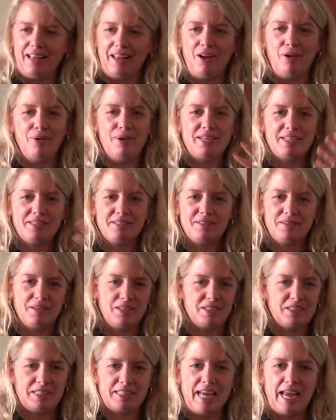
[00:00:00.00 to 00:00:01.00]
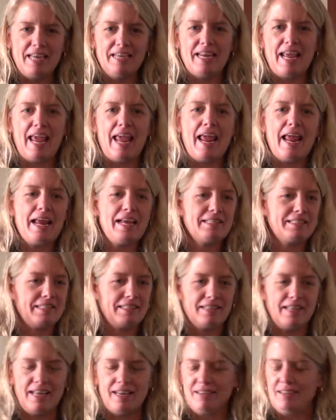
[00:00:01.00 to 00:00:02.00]
always, it's 10 days
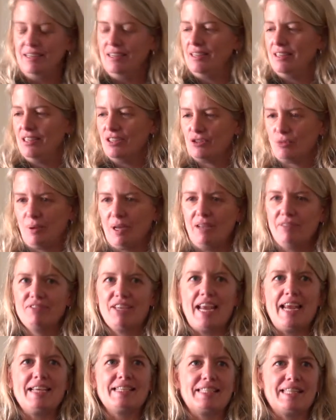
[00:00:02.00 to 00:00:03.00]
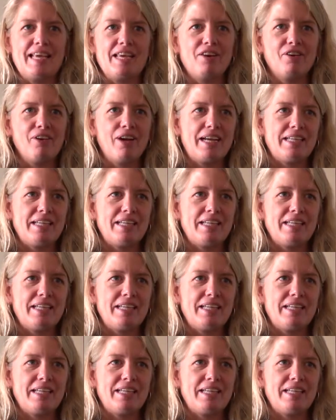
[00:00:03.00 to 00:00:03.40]
and then 12 days later,